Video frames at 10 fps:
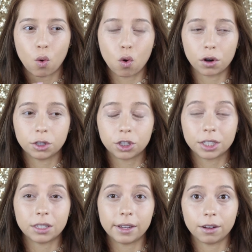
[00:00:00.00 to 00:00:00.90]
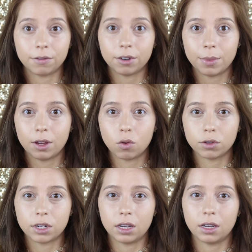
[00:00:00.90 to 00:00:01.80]
orange concealer from the
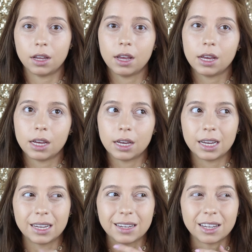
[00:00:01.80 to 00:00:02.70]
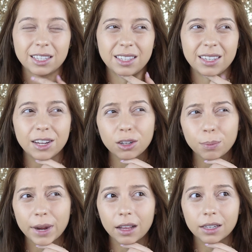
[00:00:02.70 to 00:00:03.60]
ULTA concealer
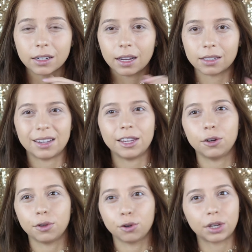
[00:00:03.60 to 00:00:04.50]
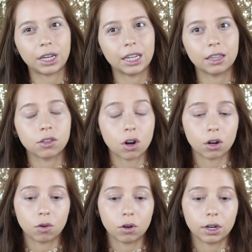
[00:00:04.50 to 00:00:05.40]
palette. It has like, you know, the green,
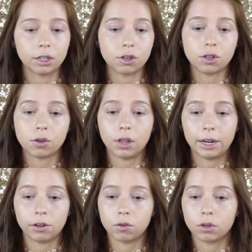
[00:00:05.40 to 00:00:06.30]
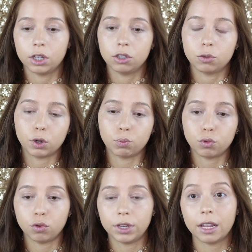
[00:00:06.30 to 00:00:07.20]
dark orange, lighter orange,
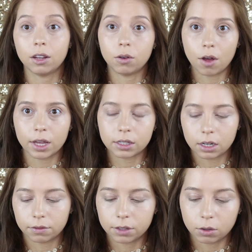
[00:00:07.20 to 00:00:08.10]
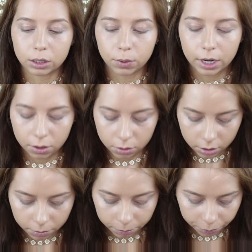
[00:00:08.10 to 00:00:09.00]
purple, yellow, all that stuff. So that's what I
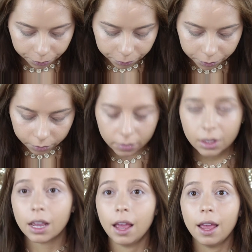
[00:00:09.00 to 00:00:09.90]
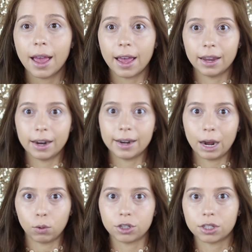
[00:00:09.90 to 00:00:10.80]
used. And
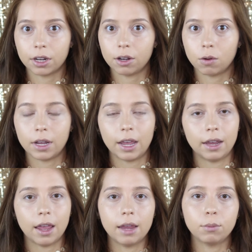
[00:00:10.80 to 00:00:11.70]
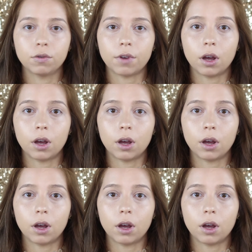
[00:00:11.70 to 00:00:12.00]
now we're just gonna go ahead and move